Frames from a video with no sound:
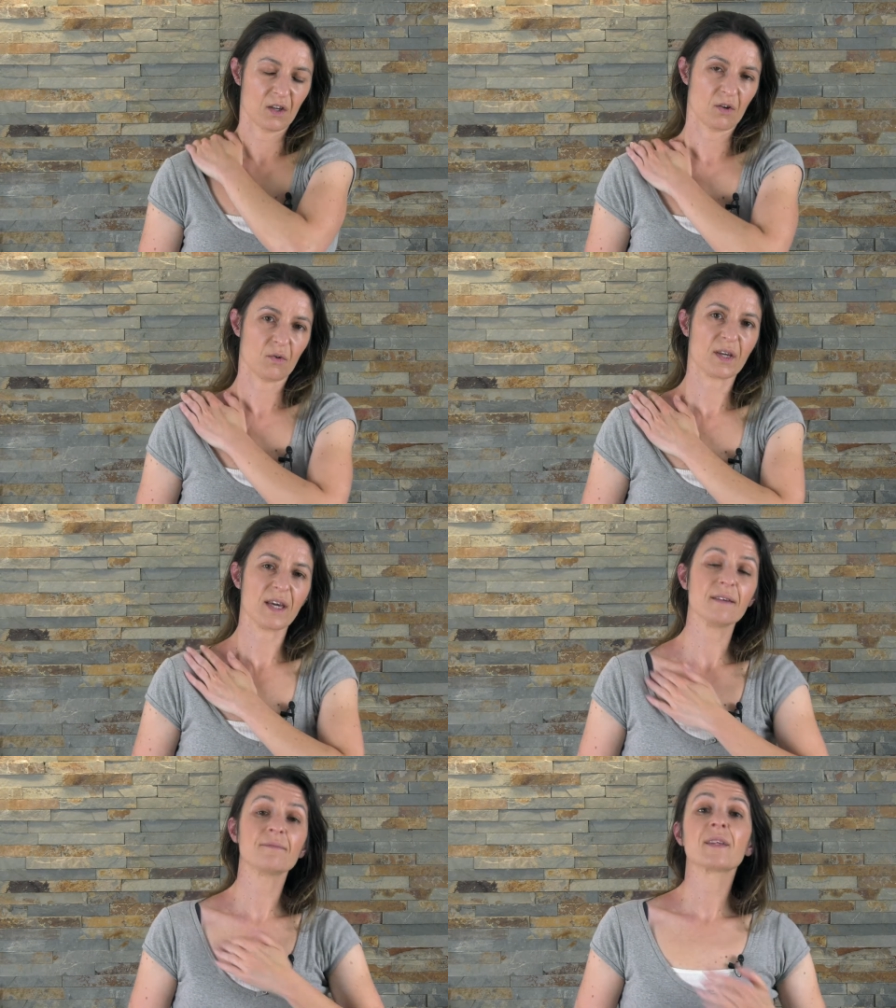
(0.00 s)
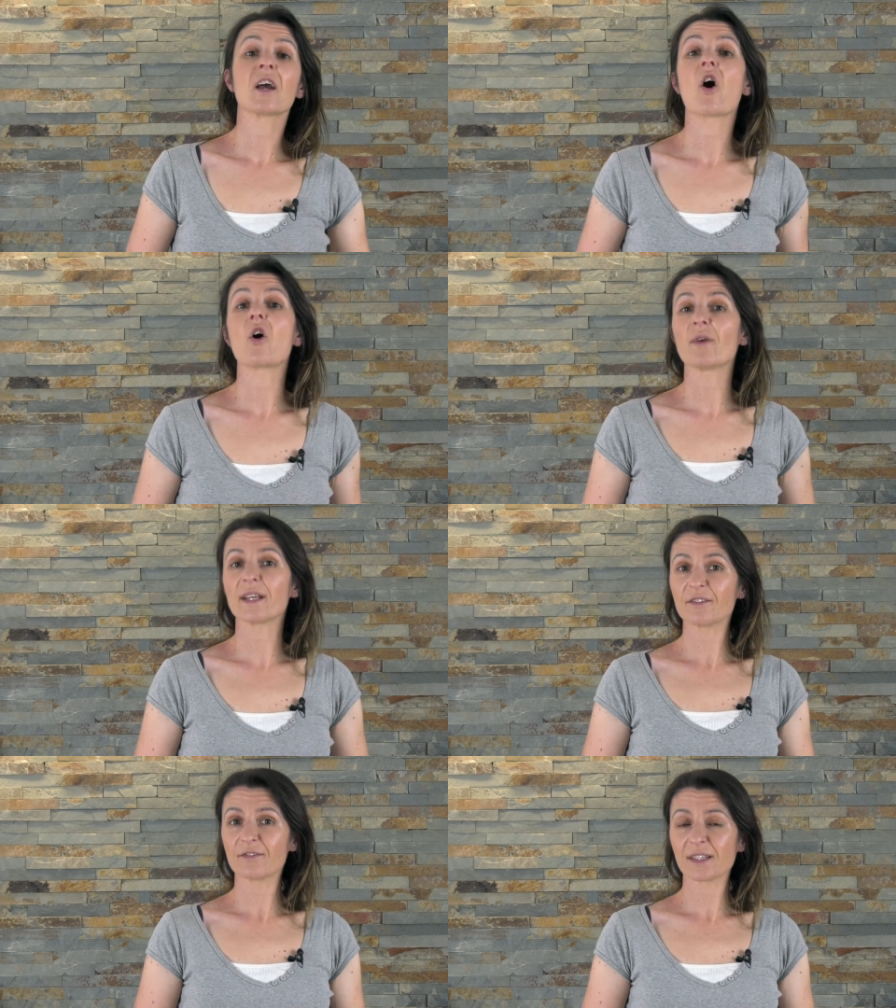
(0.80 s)
Okay,
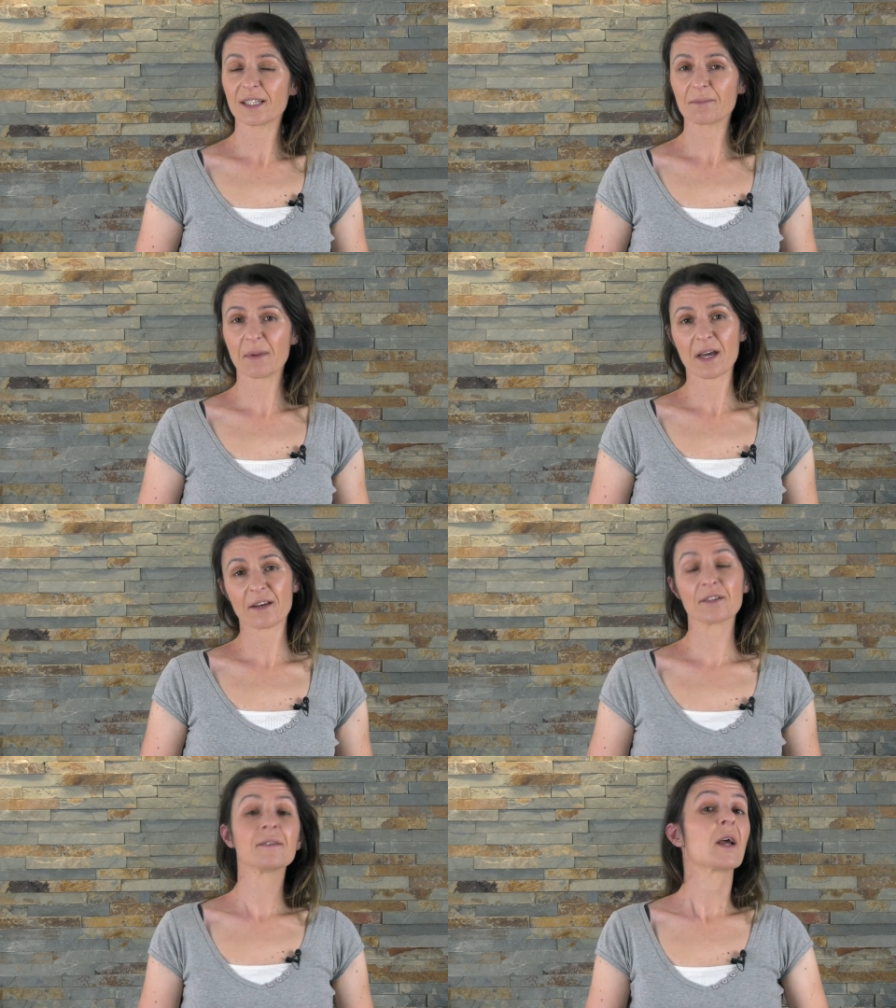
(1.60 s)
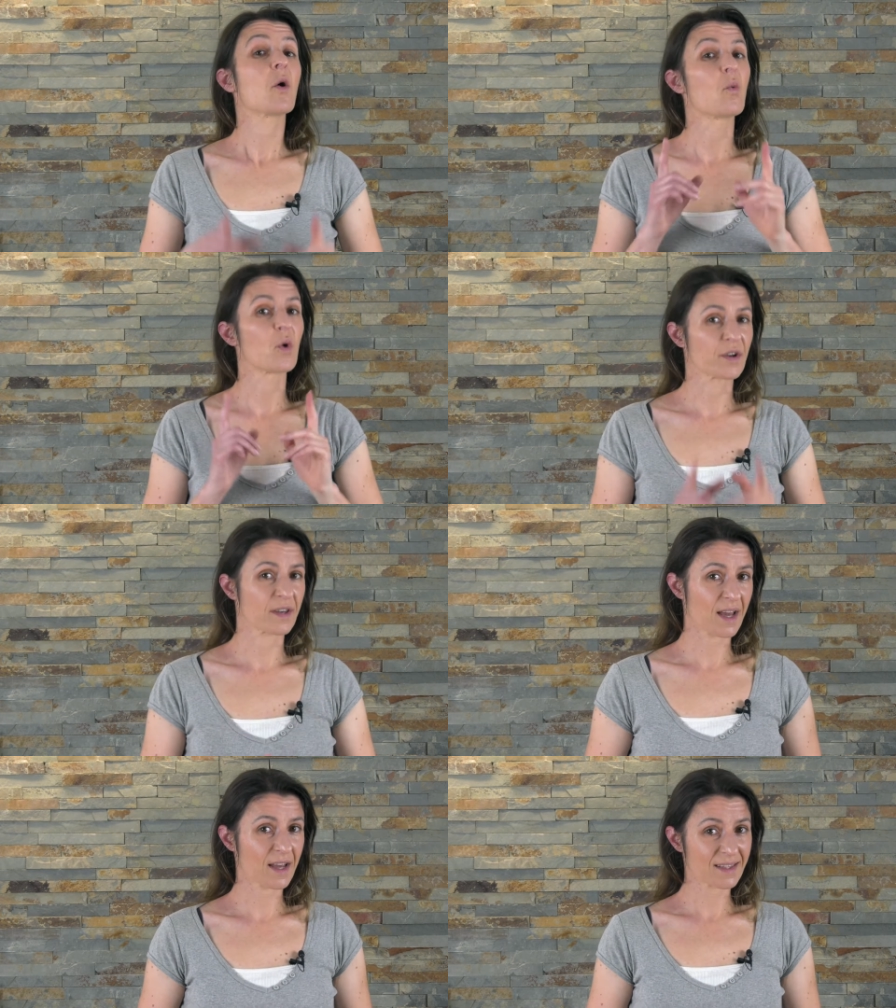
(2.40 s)
already feeling better? We're
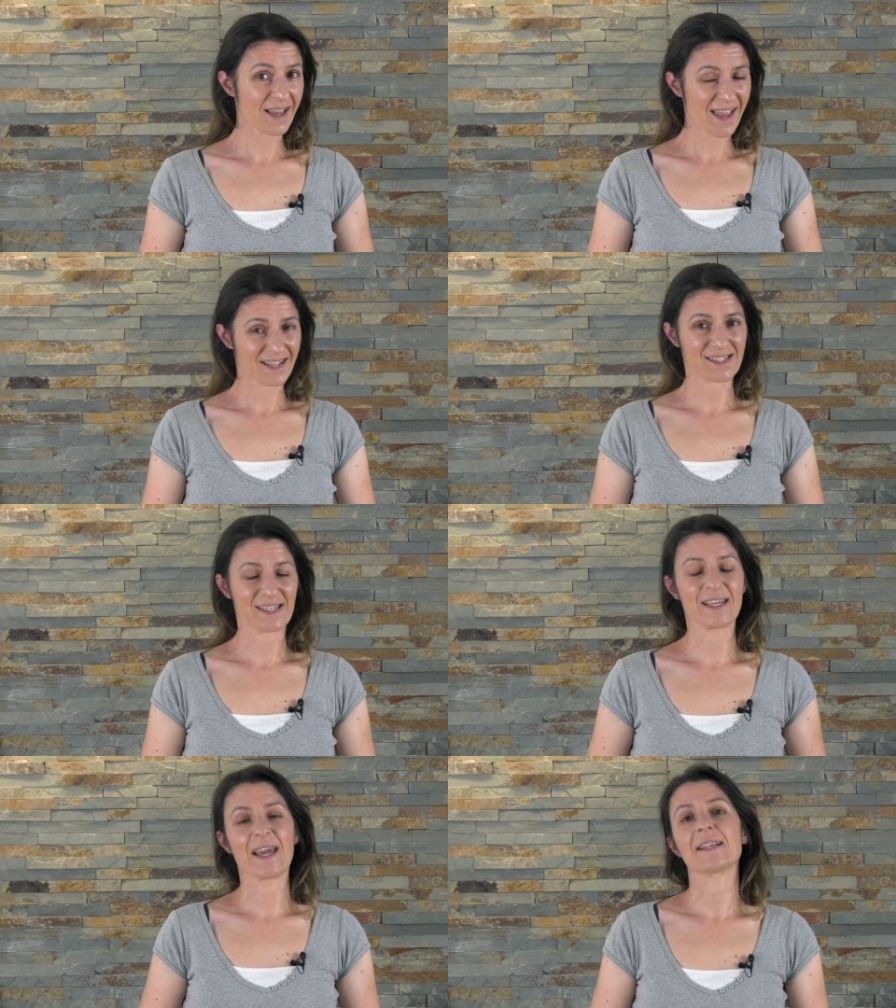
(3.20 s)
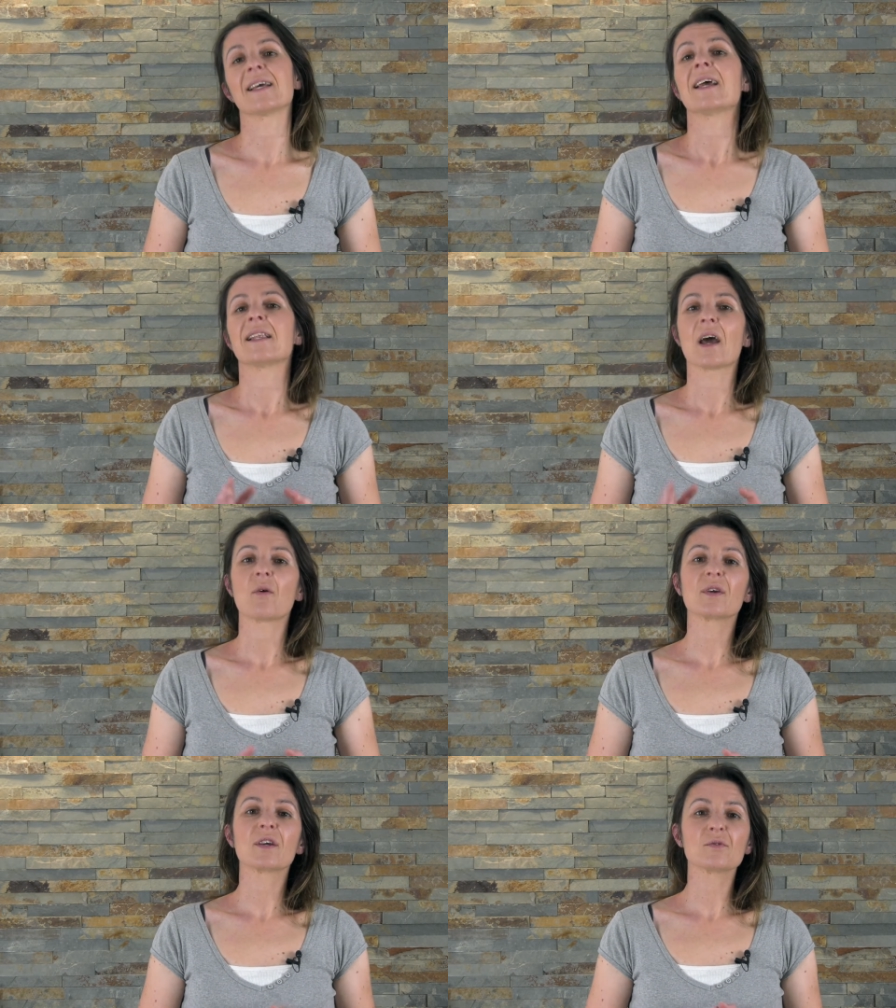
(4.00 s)
not ending yet. Now
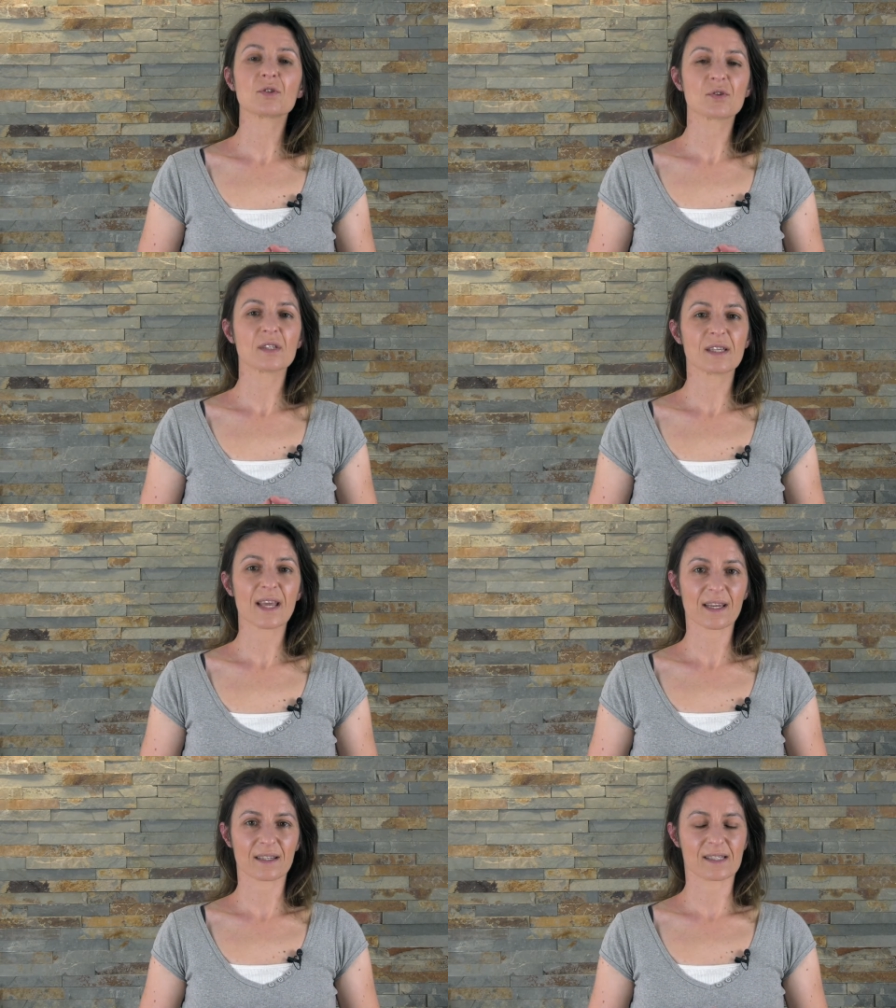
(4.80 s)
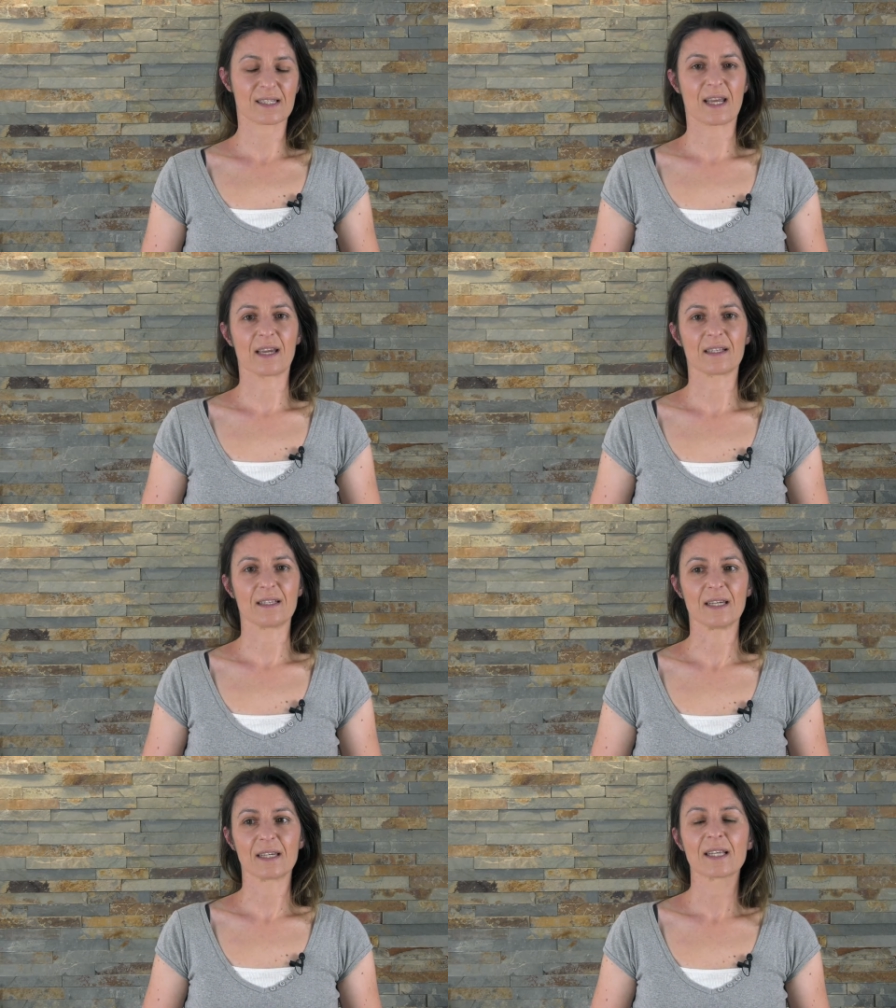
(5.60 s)
we go to the next
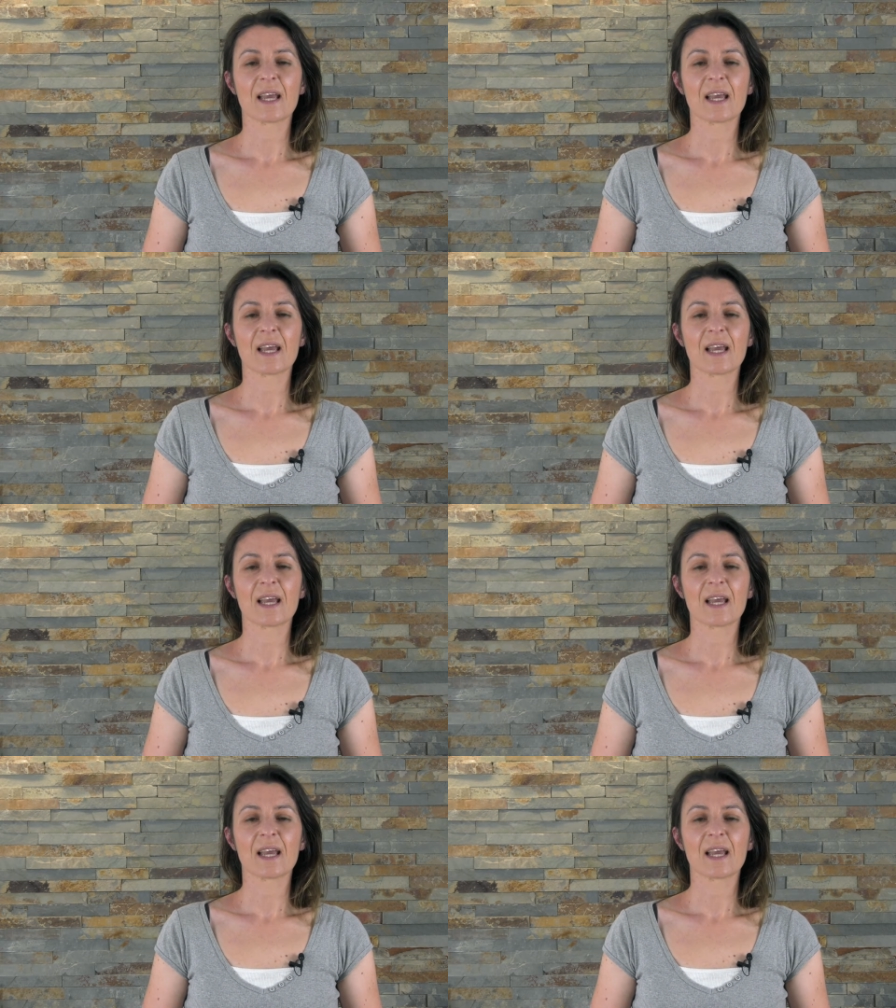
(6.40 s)
technique.